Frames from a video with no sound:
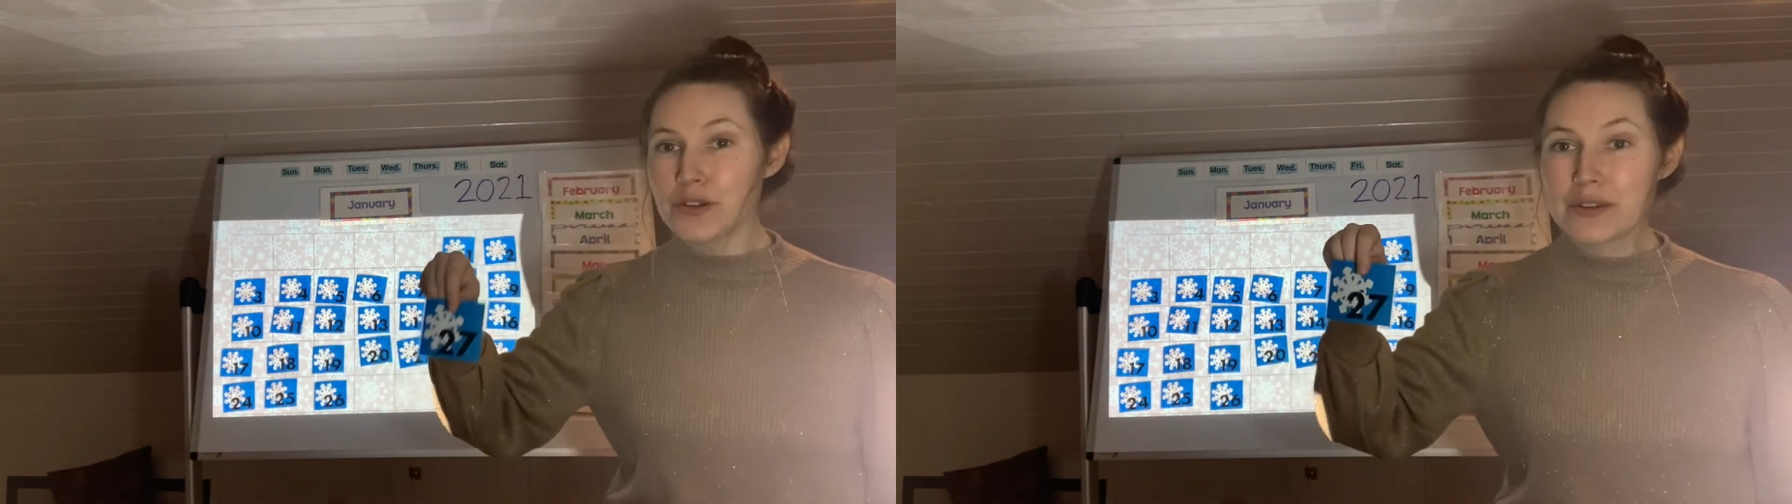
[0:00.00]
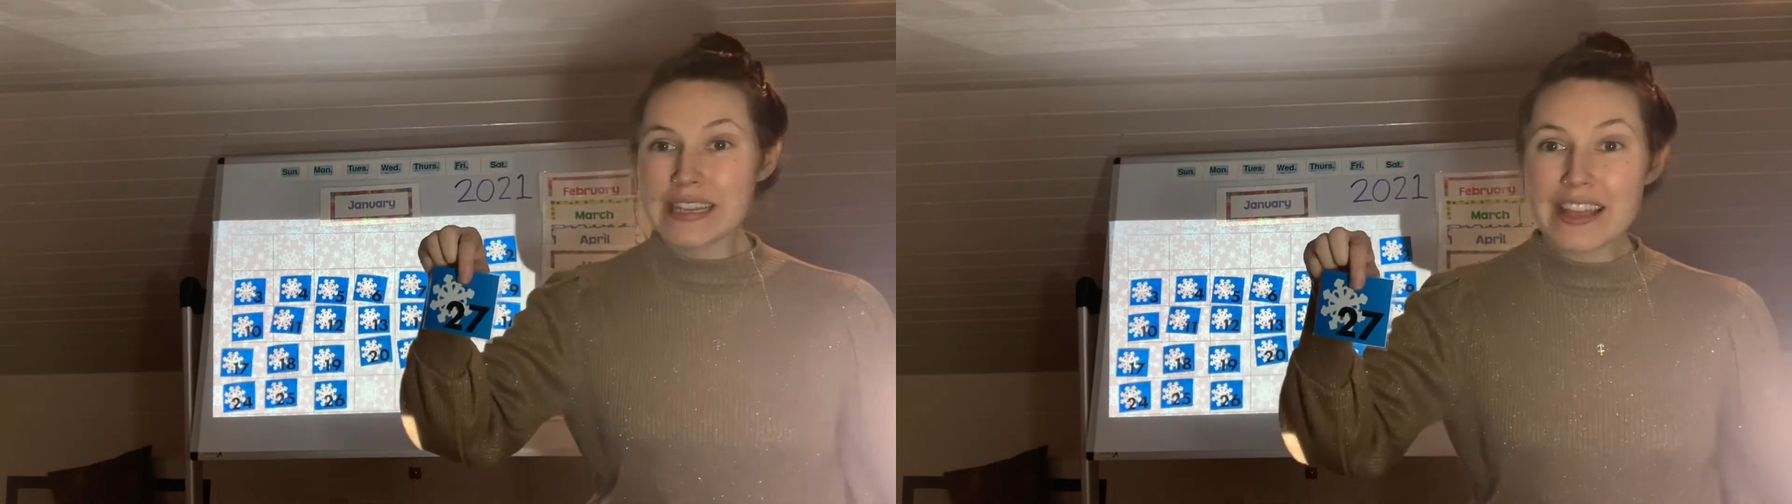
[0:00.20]

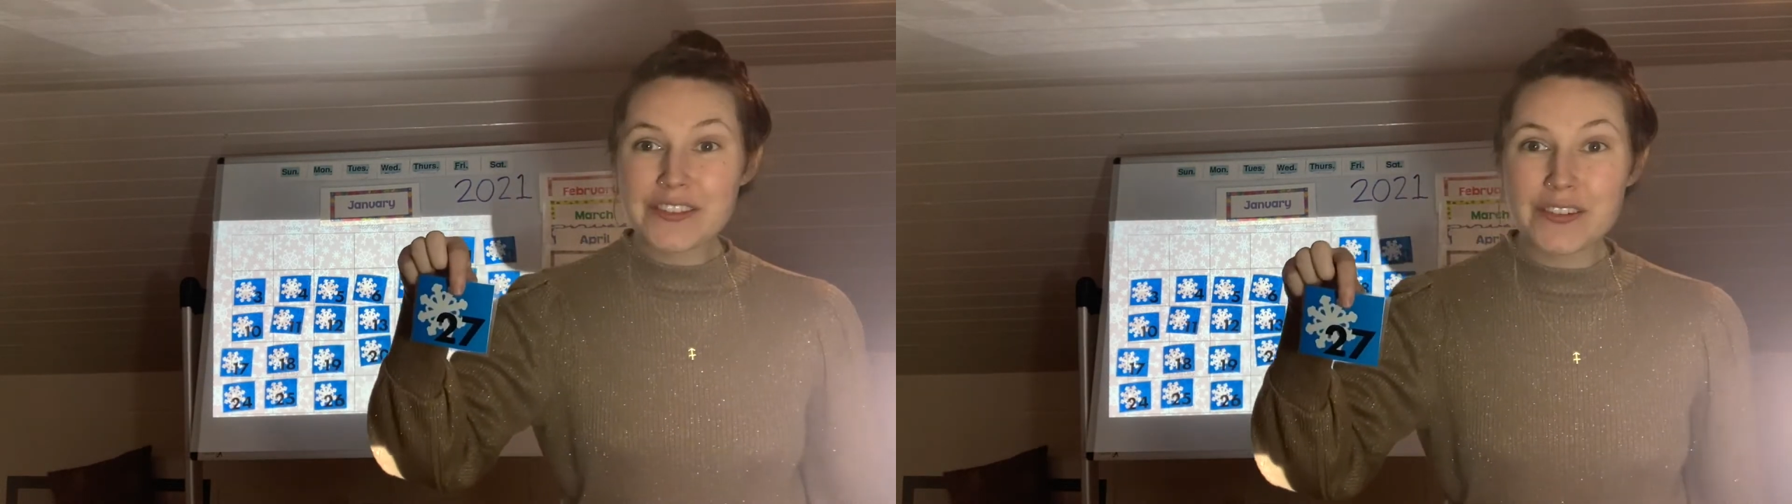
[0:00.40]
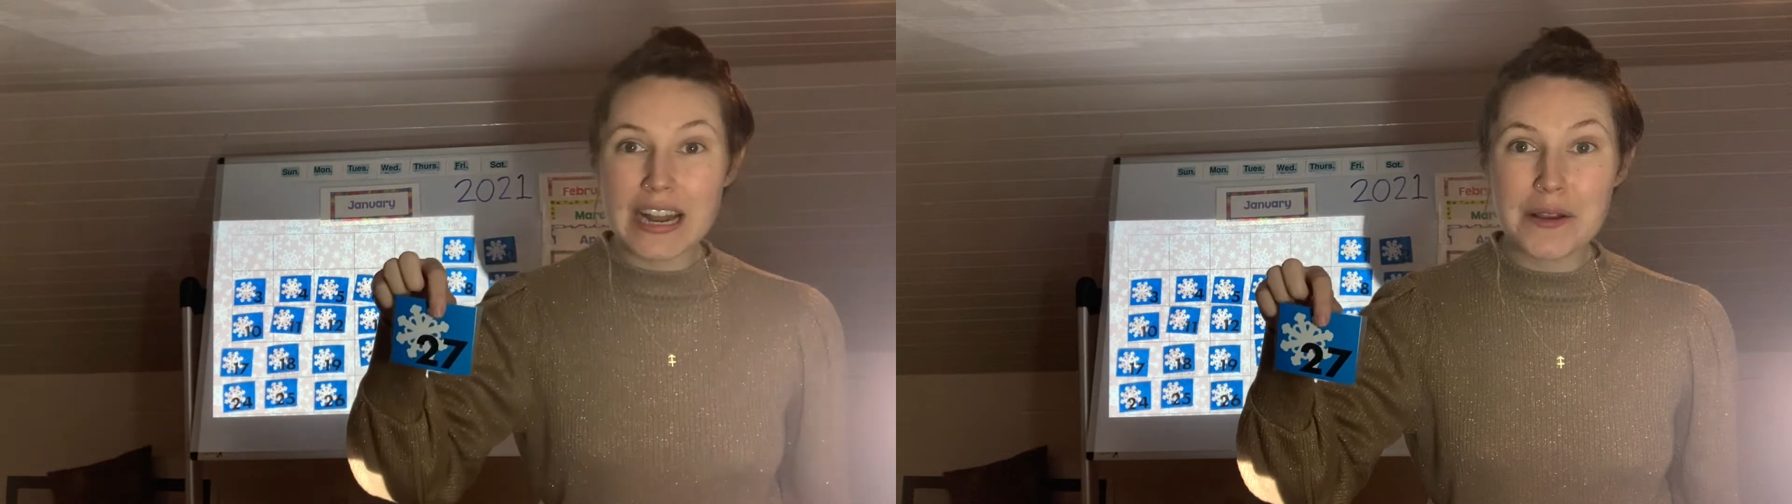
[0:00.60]

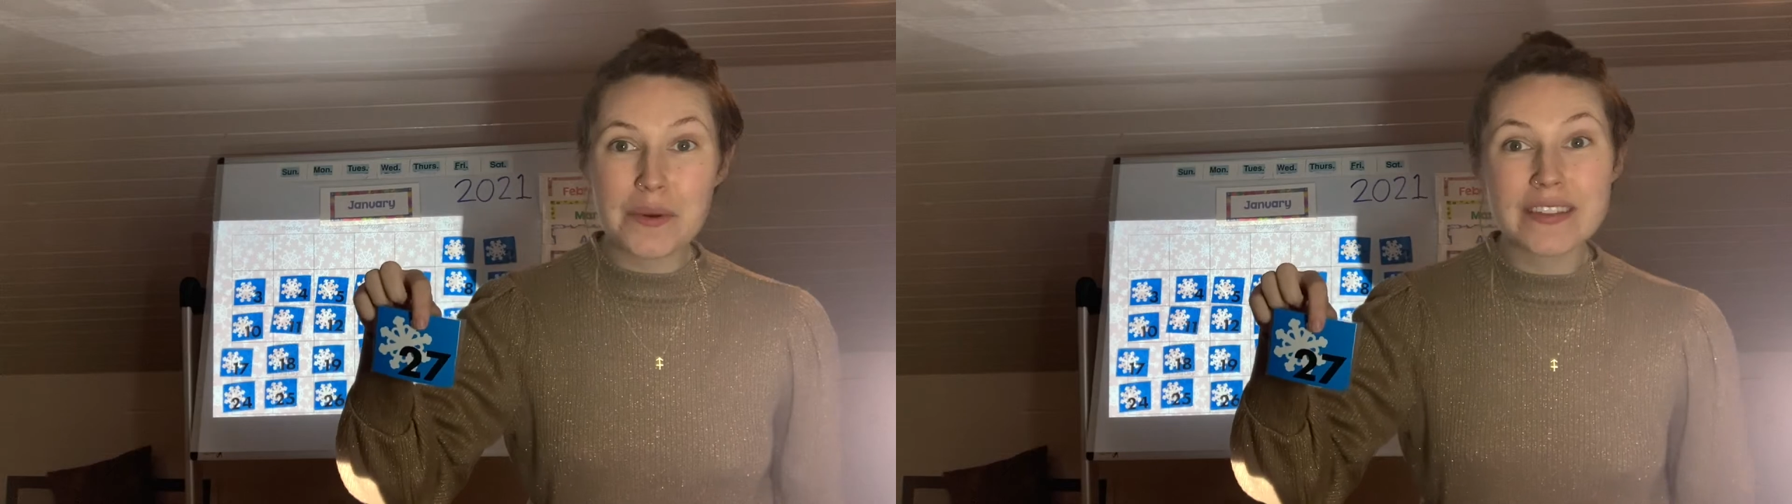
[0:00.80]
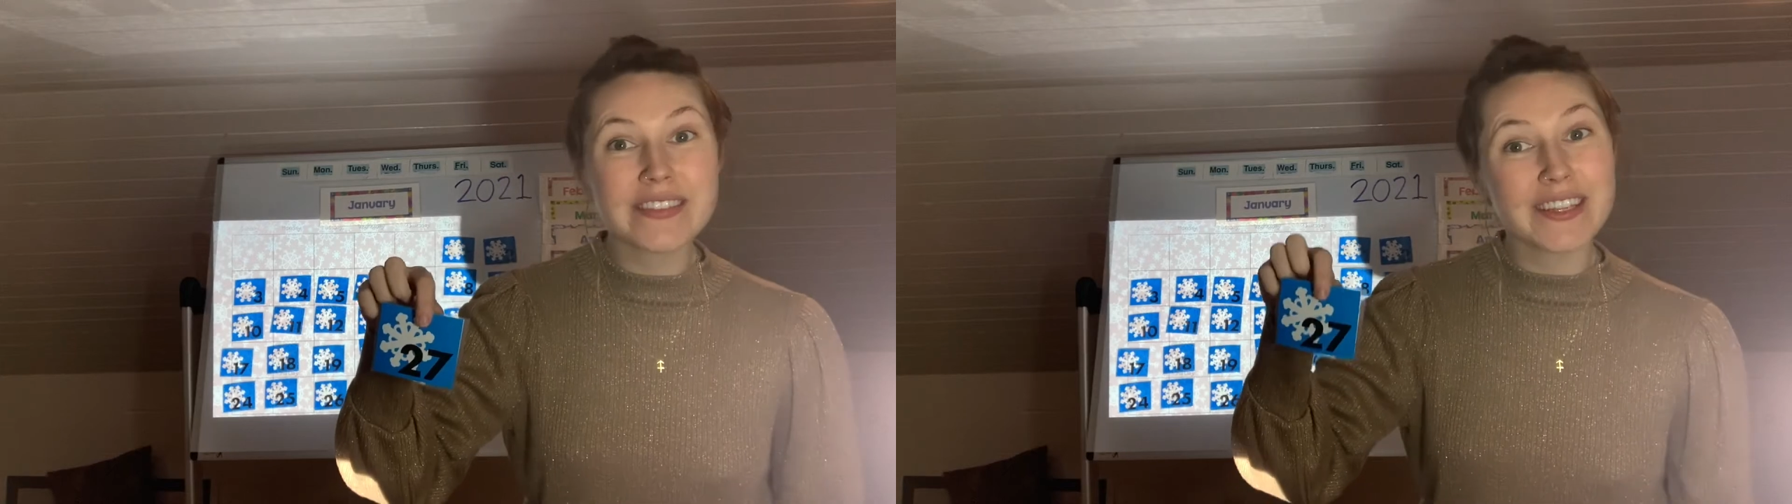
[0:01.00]
yesterday
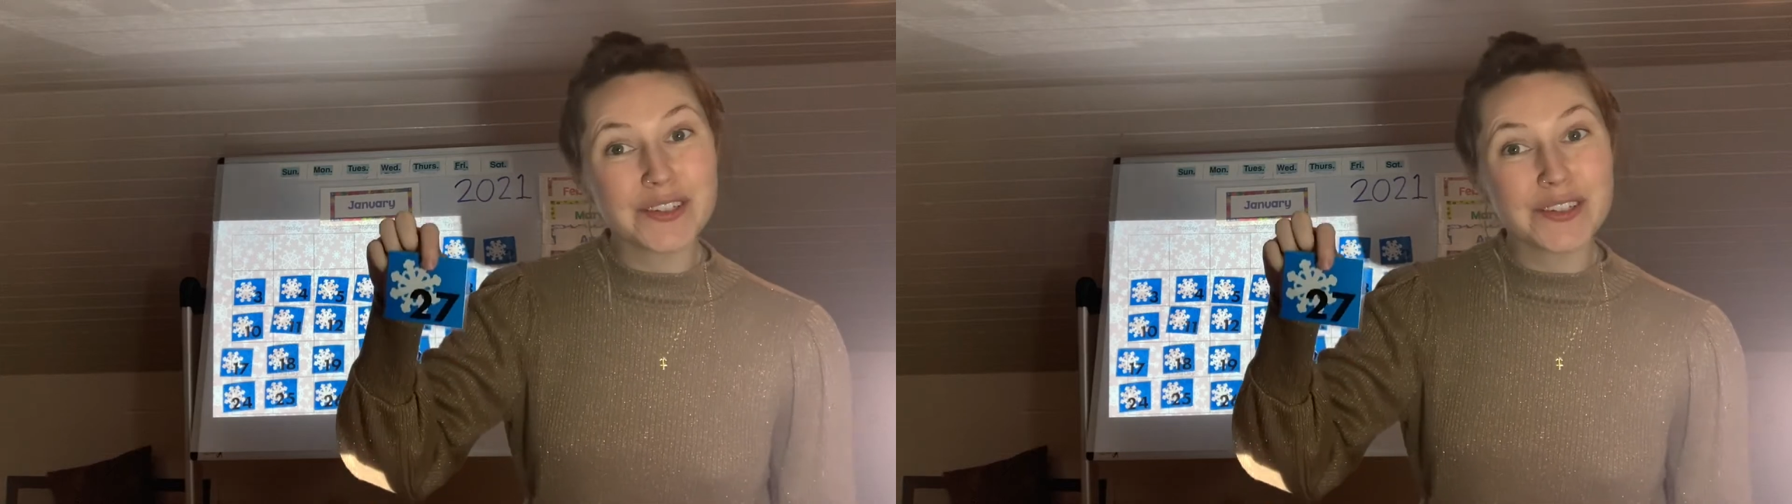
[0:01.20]
was the